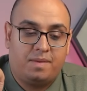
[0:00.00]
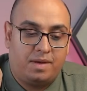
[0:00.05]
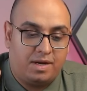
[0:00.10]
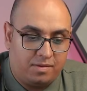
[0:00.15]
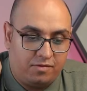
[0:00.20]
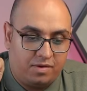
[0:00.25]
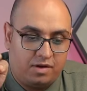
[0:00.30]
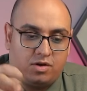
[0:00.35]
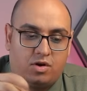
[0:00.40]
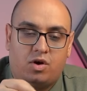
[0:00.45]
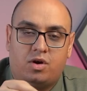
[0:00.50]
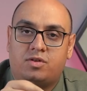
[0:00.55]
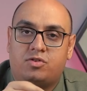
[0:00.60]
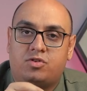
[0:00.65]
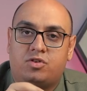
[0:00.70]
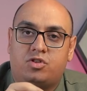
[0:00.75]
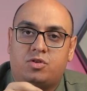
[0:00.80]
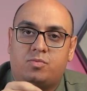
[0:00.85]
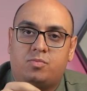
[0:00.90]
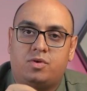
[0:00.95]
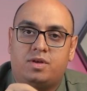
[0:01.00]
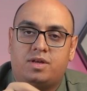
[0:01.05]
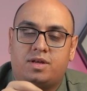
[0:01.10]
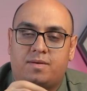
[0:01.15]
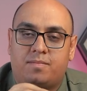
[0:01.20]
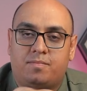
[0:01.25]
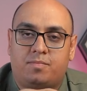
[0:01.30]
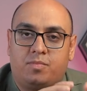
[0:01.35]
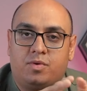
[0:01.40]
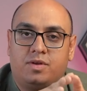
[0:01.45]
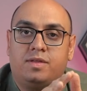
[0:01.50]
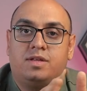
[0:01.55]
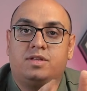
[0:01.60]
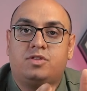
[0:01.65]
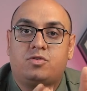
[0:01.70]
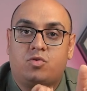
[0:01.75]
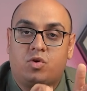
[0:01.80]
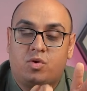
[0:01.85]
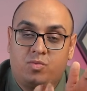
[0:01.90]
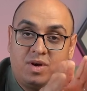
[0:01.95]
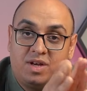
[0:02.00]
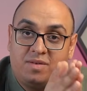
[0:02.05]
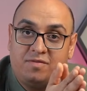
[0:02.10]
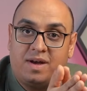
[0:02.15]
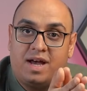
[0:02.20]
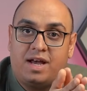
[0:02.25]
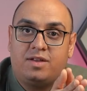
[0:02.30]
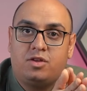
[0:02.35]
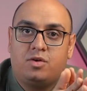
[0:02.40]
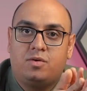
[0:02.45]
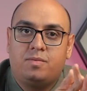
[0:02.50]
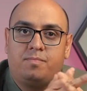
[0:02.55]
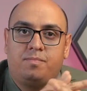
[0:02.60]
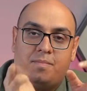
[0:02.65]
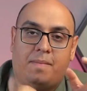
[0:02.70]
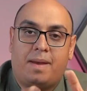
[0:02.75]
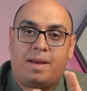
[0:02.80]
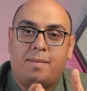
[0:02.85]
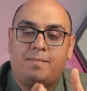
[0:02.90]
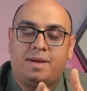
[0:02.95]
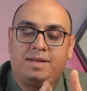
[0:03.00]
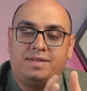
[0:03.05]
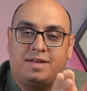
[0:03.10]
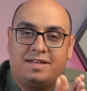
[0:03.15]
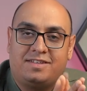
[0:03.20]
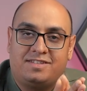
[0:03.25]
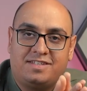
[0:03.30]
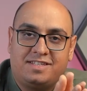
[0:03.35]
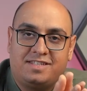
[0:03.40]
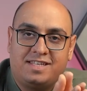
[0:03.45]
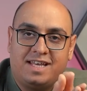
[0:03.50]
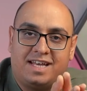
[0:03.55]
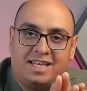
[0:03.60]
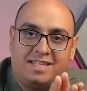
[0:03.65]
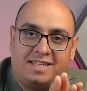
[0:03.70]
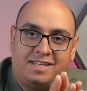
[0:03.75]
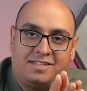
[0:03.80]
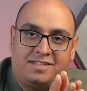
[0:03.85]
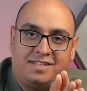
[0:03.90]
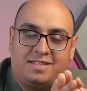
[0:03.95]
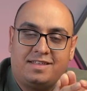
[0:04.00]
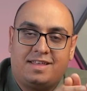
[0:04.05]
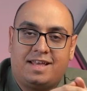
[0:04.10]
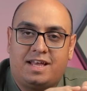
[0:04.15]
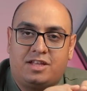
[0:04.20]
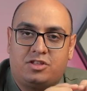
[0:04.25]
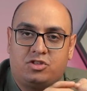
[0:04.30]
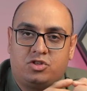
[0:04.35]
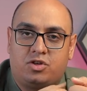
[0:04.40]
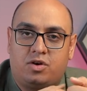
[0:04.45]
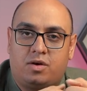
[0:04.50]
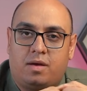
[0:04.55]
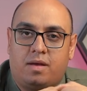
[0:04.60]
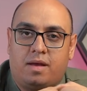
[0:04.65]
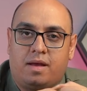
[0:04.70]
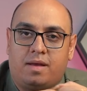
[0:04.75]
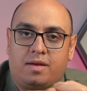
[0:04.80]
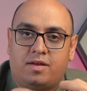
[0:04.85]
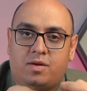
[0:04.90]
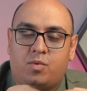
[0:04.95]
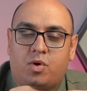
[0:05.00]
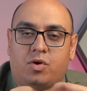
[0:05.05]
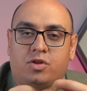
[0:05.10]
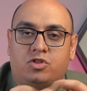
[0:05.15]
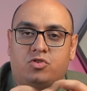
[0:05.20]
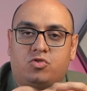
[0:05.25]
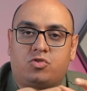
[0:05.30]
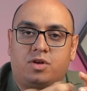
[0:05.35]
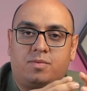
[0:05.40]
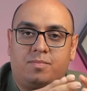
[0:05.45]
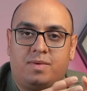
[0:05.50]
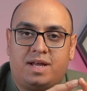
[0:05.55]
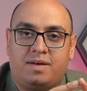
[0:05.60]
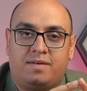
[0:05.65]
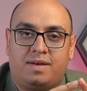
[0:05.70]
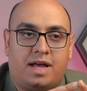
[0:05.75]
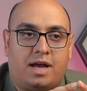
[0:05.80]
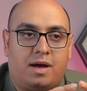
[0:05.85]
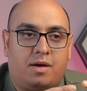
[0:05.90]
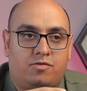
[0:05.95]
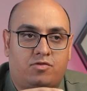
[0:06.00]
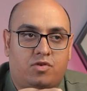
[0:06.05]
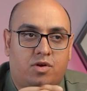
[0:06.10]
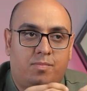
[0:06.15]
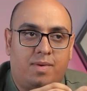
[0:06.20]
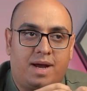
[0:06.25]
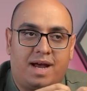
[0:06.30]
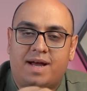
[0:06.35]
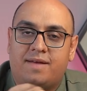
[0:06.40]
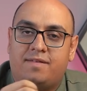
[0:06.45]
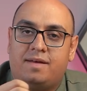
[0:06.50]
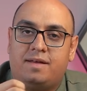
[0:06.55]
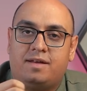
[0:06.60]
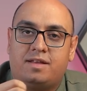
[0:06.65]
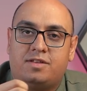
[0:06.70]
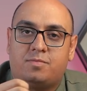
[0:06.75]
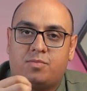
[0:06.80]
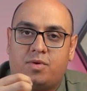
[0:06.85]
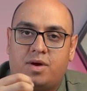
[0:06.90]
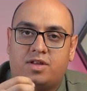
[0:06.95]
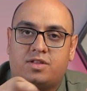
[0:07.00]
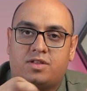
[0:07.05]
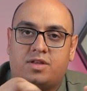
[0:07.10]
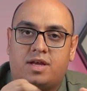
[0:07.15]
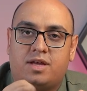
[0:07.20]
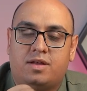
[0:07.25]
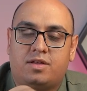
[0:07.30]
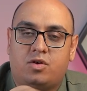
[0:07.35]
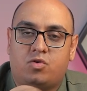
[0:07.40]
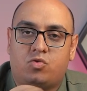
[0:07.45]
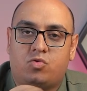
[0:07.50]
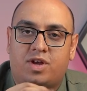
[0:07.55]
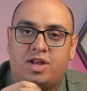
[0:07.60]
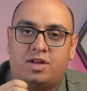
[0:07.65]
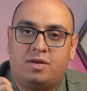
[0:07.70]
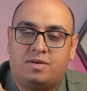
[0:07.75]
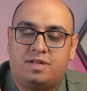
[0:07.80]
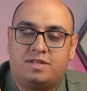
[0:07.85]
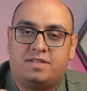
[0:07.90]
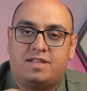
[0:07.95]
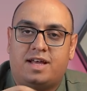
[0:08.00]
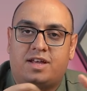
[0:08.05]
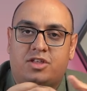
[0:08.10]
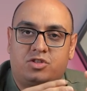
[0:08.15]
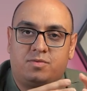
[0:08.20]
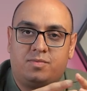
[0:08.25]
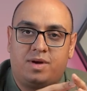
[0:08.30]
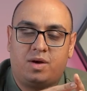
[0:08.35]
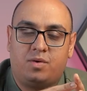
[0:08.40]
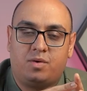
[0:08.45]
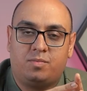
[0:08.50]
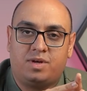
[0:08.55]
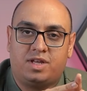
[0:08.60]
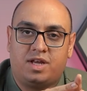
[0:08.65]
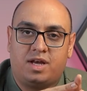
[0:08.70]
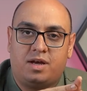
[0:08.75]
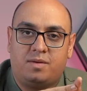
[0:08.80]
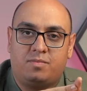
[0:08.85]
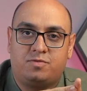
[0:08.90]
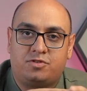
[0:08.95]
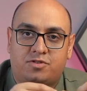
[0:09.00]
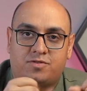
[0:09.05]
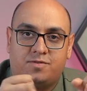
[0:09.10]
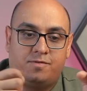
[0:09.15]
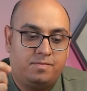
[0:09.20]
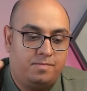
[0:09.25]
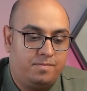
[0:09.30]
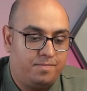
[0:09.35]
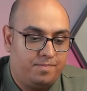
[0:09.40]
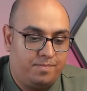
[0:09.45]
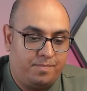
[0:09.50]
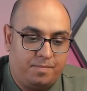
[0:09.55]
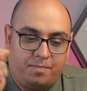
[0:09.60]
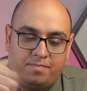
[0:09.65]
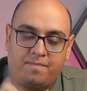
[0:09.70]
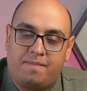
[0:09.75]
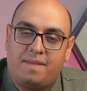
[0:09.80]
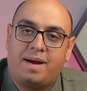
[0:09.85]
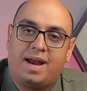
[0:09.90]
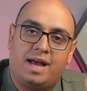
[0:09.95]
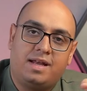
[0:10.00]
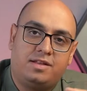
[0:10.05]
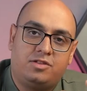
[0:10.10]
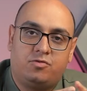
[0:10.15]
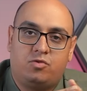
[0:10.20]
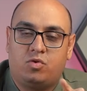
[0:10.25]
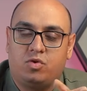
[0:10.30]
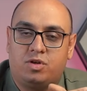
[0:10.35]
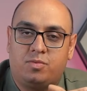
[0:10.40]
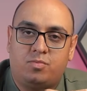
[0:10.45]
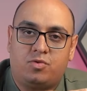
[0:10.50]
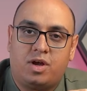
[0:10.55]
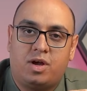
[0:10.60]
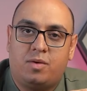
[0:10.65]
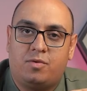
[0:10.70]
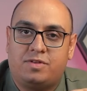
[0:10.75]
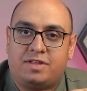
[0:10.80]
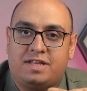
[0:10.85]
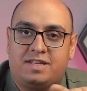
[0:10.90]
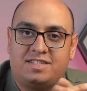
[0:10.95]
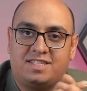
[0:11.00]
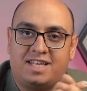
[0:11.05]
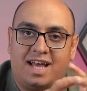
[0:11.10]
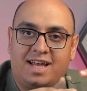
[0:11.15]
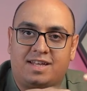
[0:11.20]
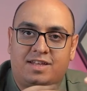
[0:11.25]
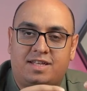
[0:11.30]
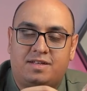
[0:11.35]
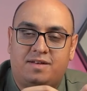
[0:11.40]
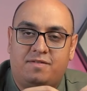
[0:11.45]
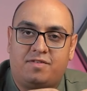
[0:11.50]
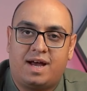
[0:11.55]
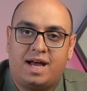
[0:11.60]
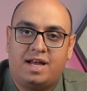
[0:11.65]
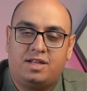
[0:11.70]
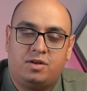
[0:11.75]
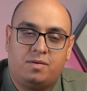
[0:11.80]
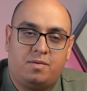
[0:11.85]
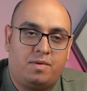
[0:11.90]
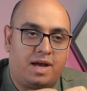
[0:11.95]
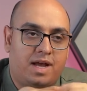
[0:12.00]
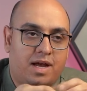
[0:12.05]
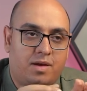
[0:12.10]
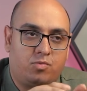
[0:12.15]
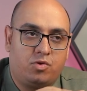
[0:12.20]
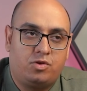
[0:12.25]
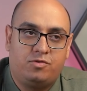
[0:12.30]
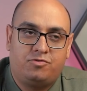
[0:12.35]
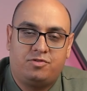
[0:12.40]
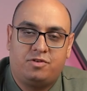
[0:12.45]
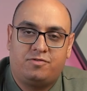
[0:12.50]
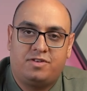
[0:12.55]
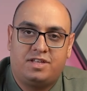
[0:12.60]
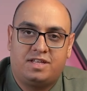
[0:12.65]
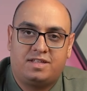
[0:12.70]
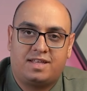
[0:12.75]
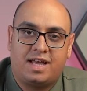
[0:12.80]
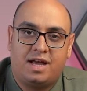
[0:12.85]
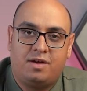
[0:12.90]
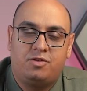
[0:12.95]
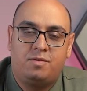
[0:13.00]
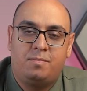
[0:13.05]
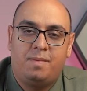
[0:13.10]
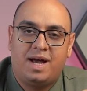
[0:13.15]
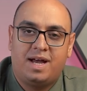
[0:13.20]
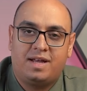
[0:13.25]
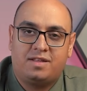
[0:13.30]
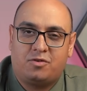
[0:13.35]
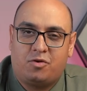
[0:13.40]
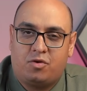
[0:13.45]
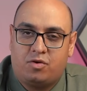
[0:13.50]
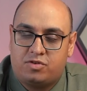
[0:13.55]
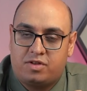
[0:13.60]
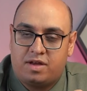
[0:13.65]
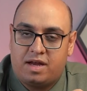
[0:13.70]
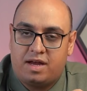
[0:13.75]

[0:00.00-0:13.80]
even larger debris, with this robot vacuum. But this design is intentional. The more streamlined the airflow path in this brush, the greater its suction power becomes. The S40 Pro is exactly the vacuum that, with 15,000 pascals,